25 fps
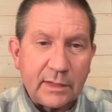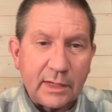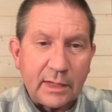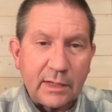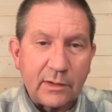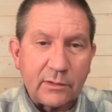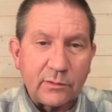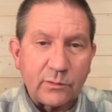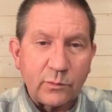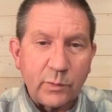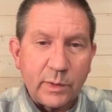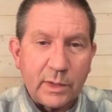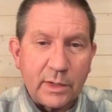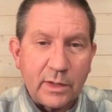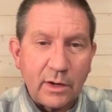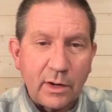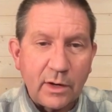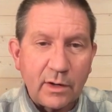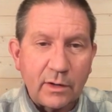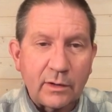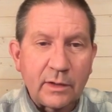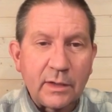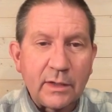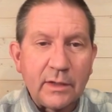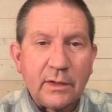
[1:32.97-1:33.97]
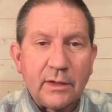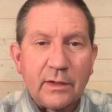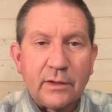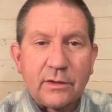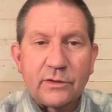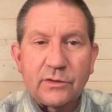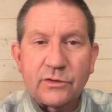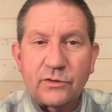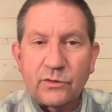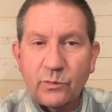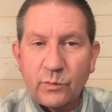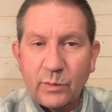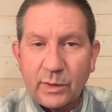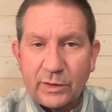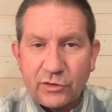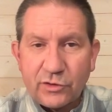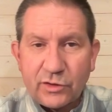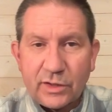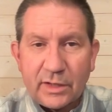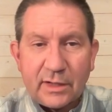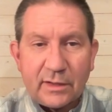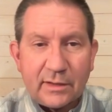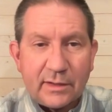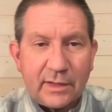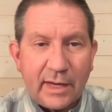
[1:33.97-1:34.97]
and we are
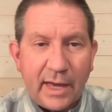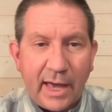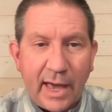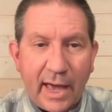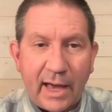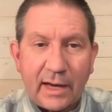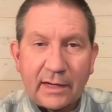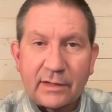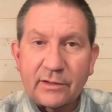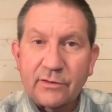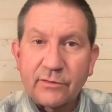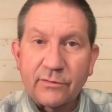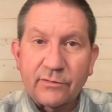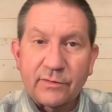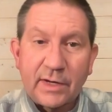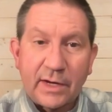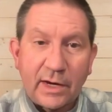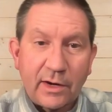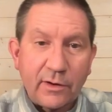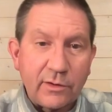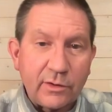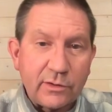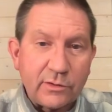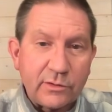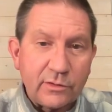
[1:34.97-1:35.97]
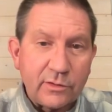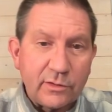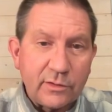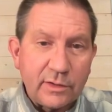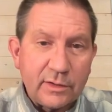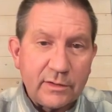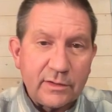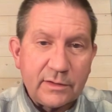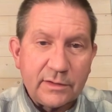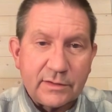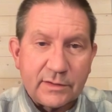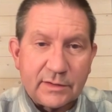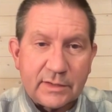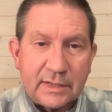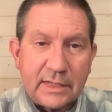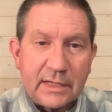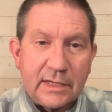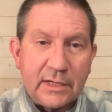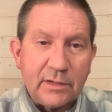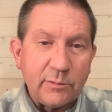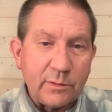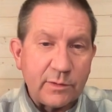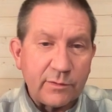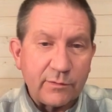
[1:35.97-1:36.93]
switching the active character in the scene.